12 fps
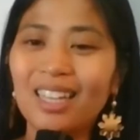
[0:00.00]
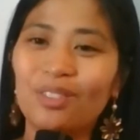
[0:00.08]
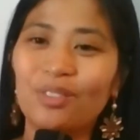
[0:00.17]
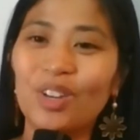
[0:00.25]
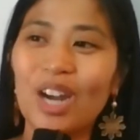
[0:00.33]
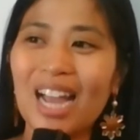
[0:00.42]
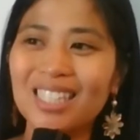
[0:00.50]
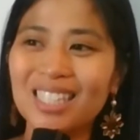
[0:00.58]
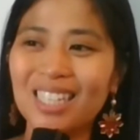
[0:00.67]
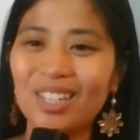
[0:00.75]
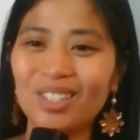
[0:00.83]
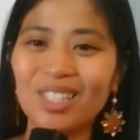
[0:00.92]
Like if you're
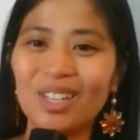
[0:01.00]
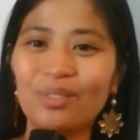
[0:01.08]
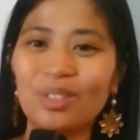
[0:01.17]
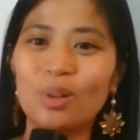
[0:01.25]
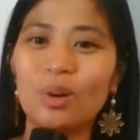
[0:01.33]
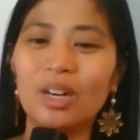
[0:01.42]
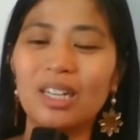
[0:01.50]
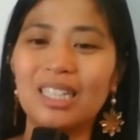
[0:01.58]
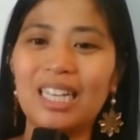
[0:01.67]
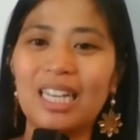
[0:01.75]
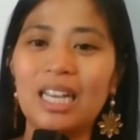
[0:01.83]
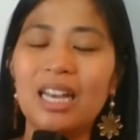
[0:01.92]
asking yourself
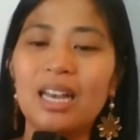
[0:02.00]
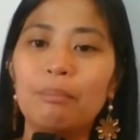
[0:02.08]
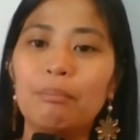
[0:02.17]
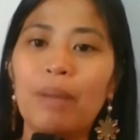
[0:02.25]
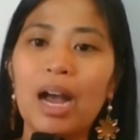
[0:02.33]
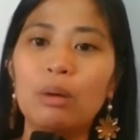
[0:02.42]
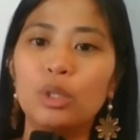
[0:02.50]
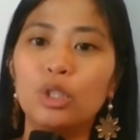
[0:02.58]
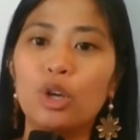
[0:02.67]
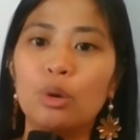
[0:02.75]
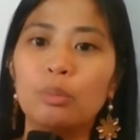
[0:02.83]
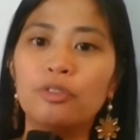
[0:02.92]
rhetorically, ba
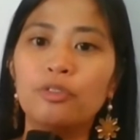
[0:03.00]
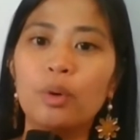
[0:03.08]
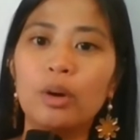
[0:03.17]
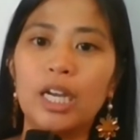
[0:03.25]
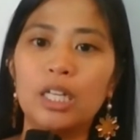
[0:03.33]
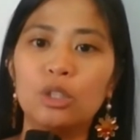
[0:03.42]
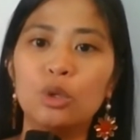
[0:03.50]
would go before it.